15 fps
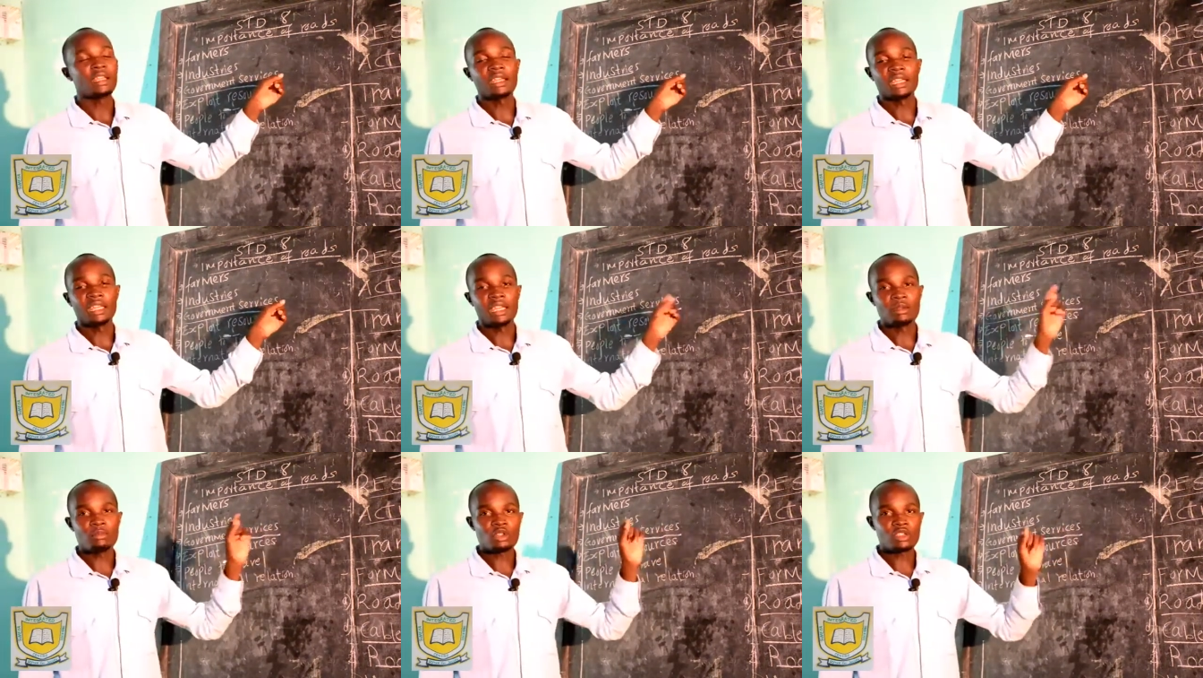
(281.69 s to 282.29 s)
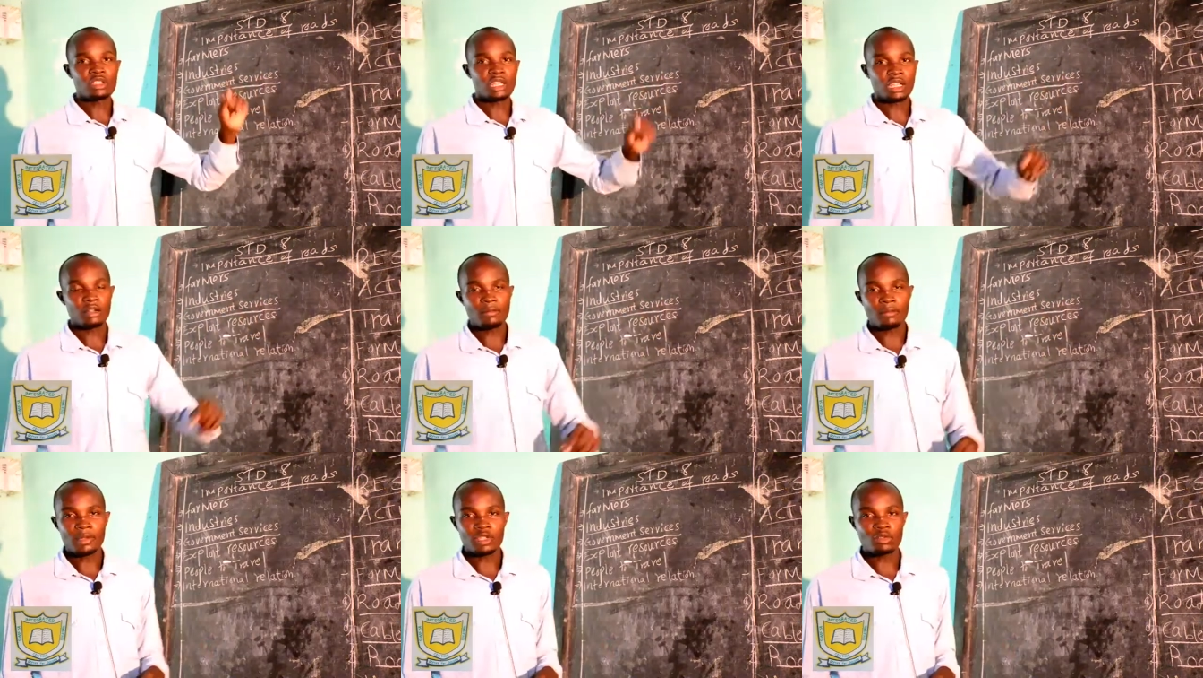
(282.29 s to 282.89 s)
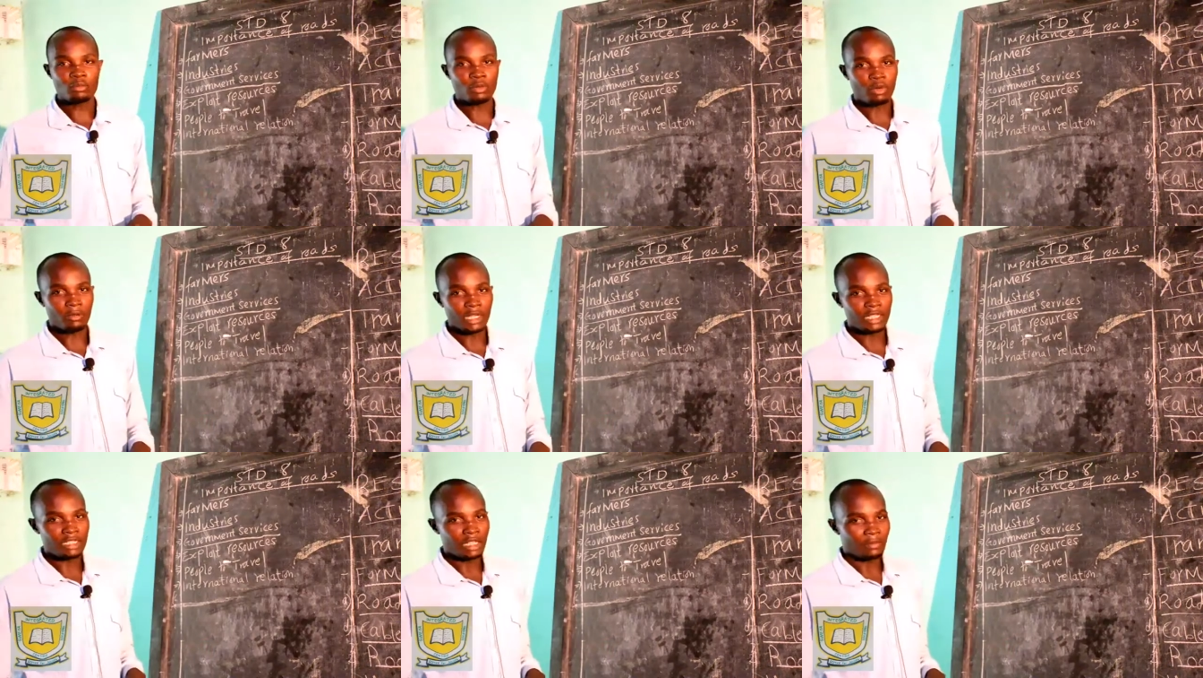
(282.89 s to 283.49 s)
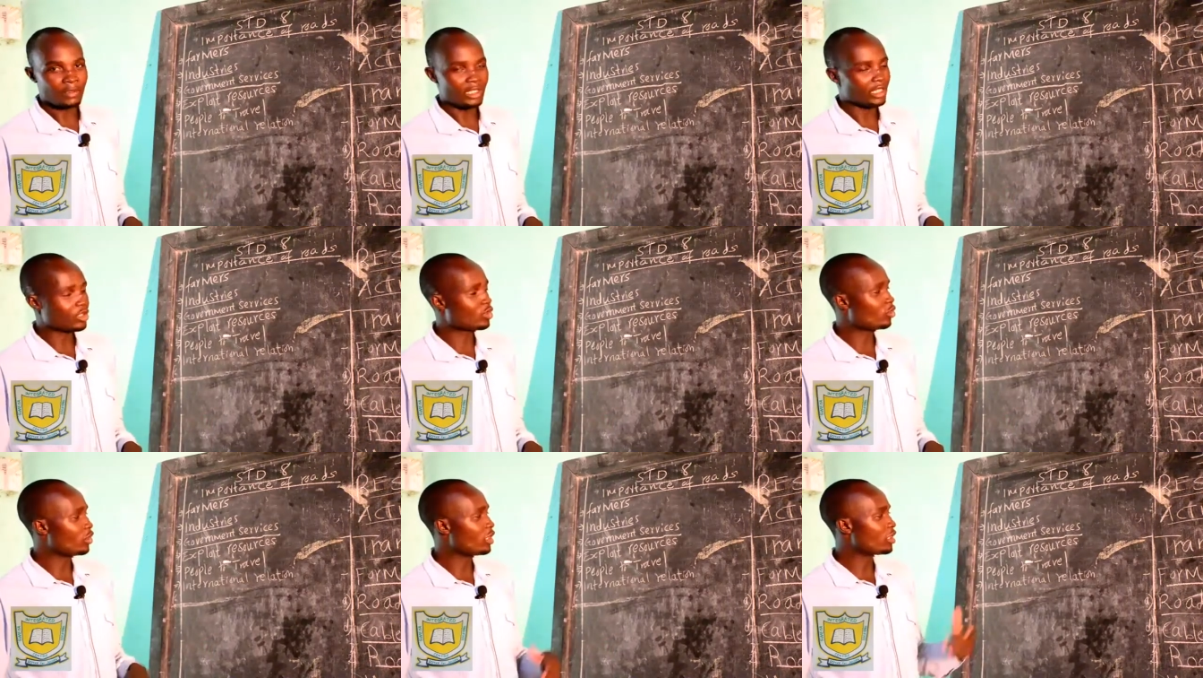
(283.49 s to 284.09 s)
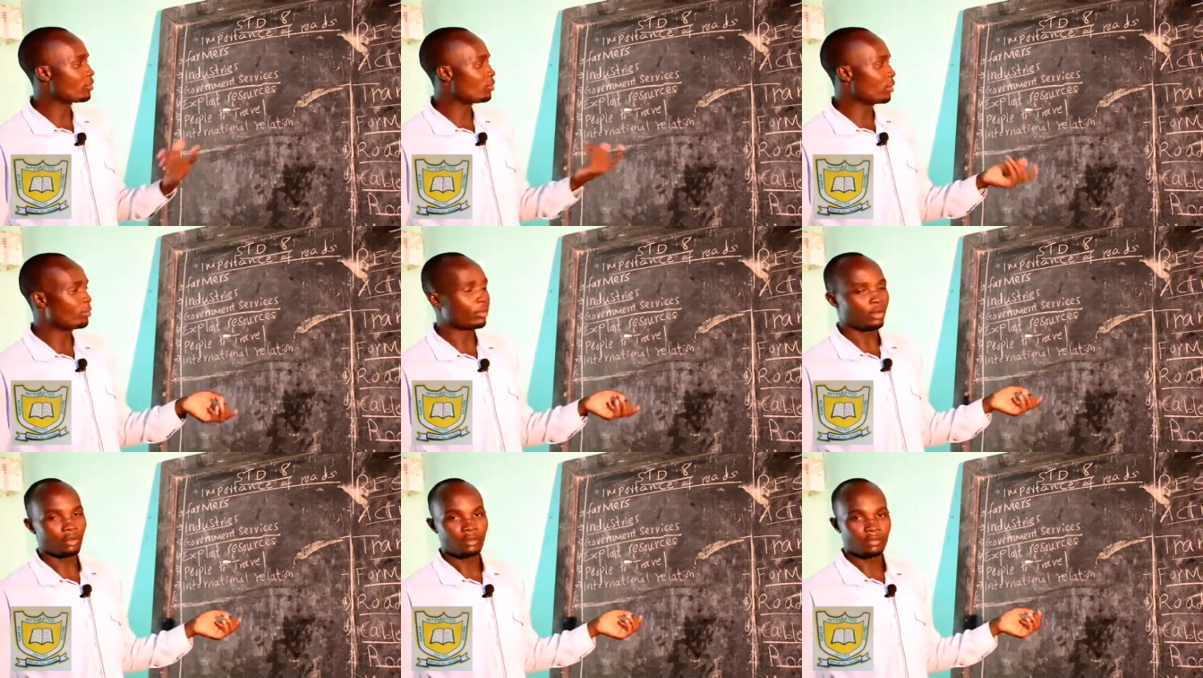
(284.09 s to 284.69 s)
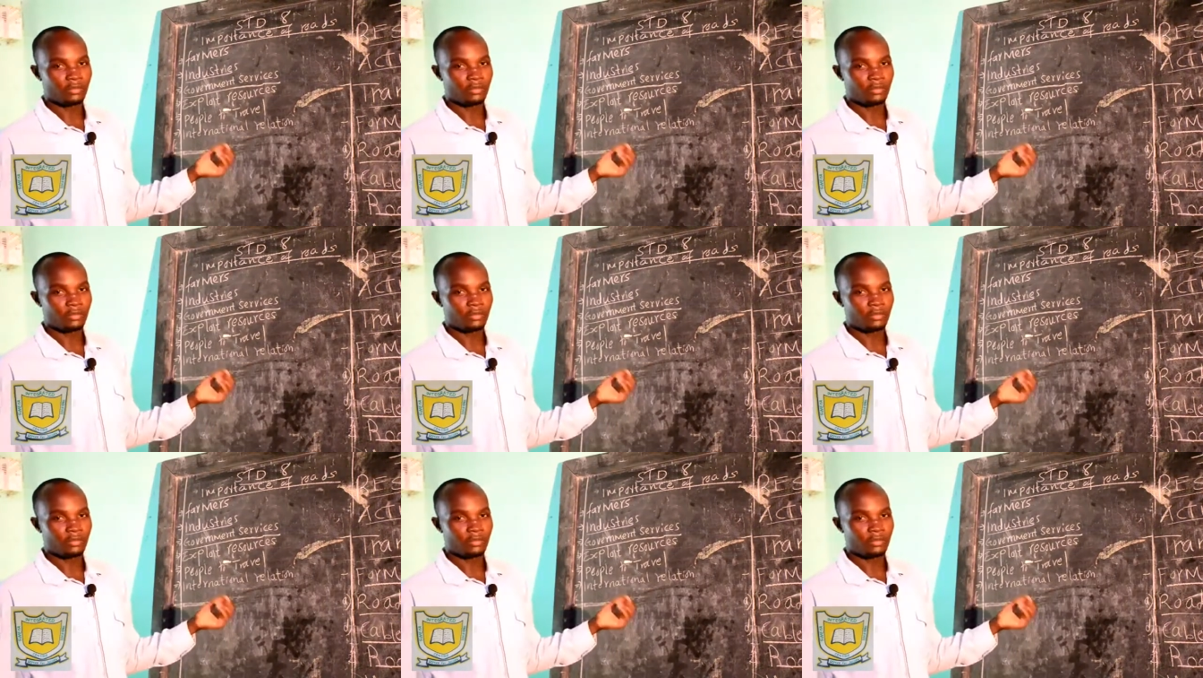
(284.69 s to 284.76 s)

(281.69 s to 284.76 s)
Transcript: enables the government to provide services to its people.